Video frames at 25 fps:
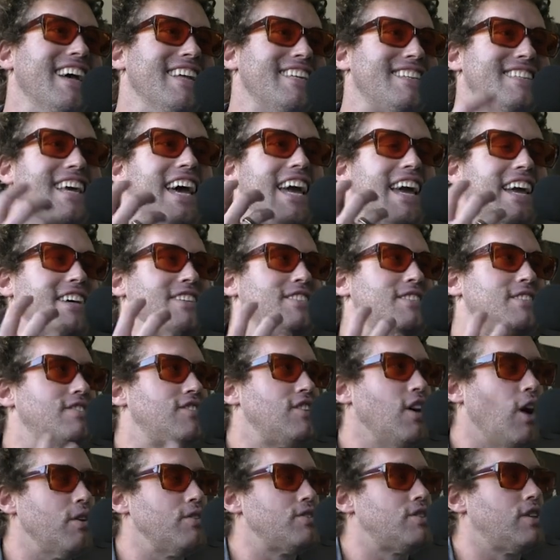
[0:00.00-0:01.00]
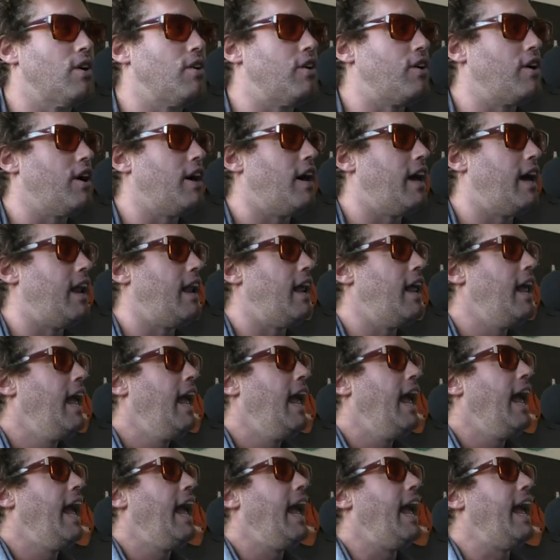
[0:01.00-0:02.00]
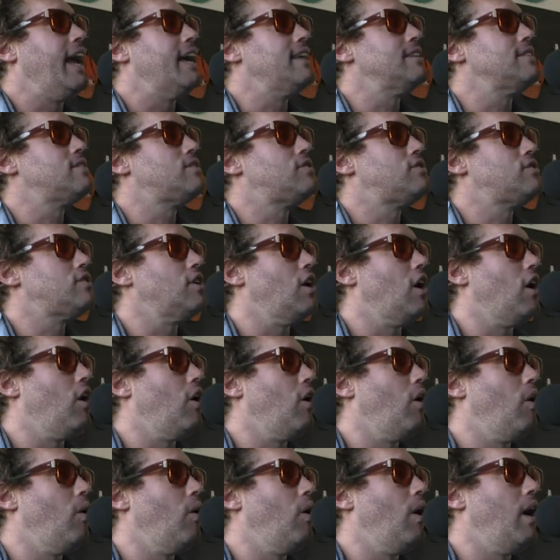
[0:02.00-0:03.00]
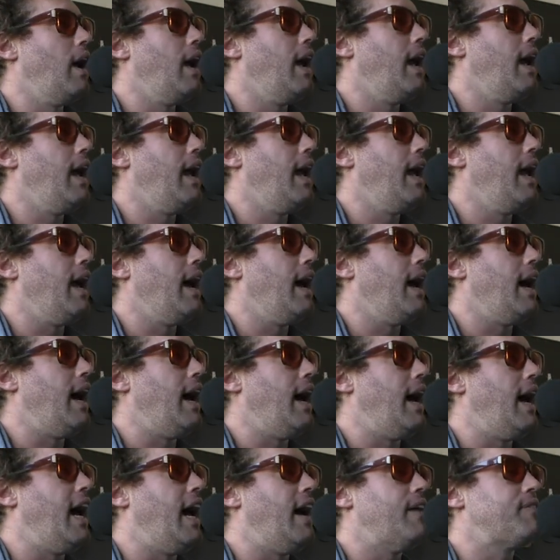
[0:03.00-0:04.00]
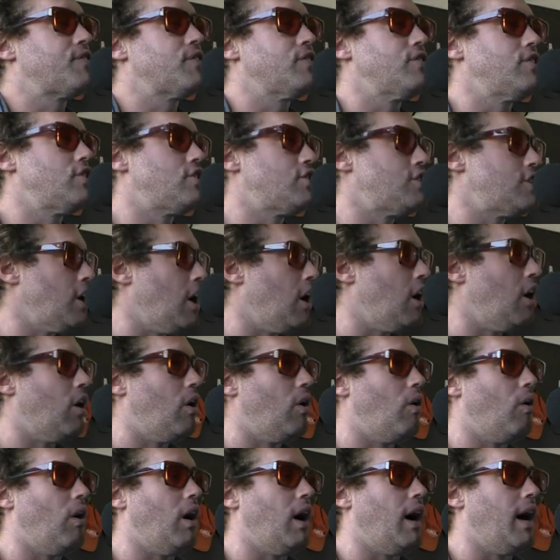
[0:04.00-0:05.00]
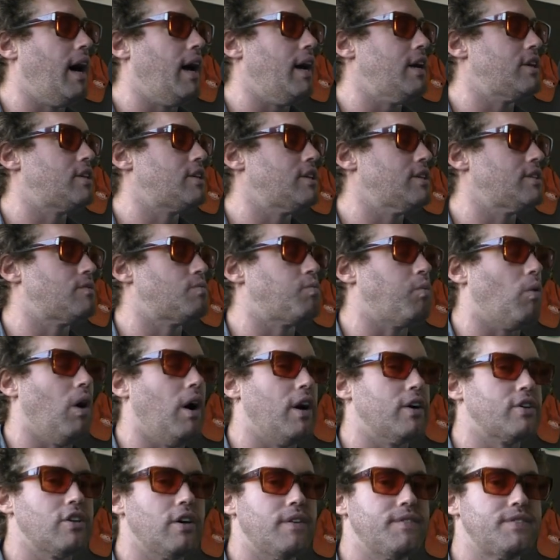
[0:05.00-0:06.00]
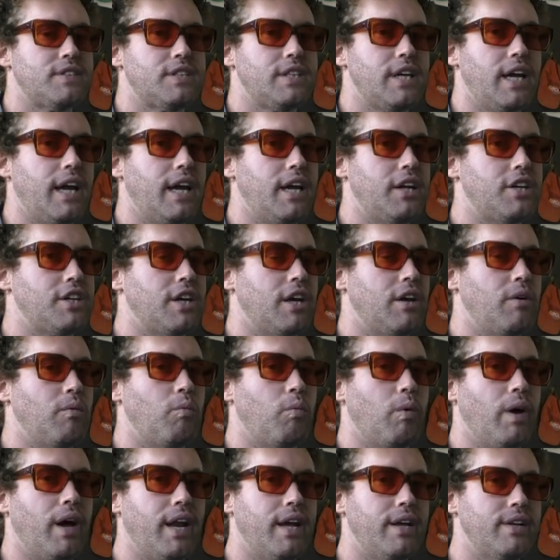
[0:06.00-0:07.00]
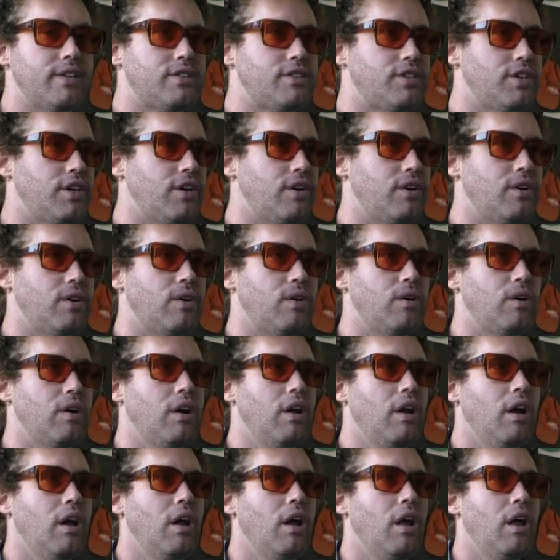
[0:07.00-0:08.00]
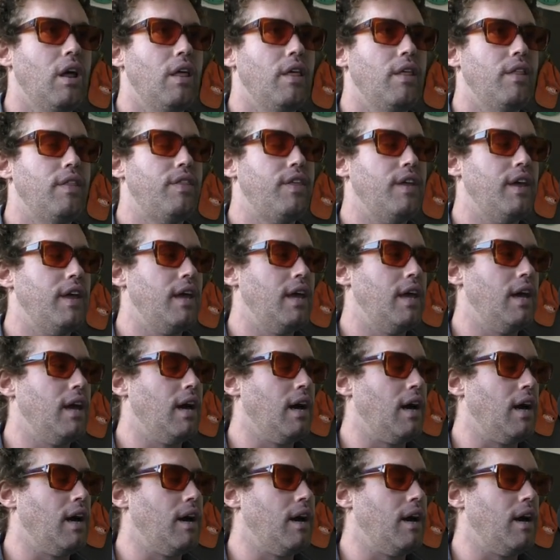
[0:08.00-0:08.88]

Like, it's like so good. And so after the show, I just walked off stage and went into the